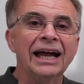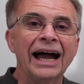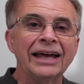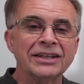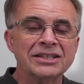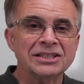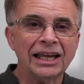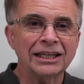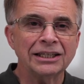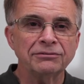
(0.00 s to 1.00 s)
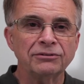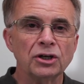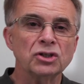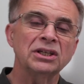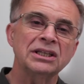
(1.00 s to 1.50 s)
and the second
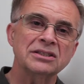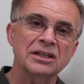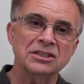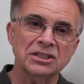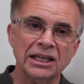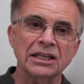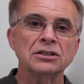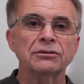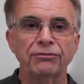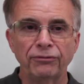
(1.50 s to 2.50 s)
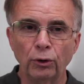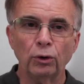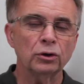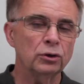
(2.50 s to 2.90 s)
inversion is a 6-4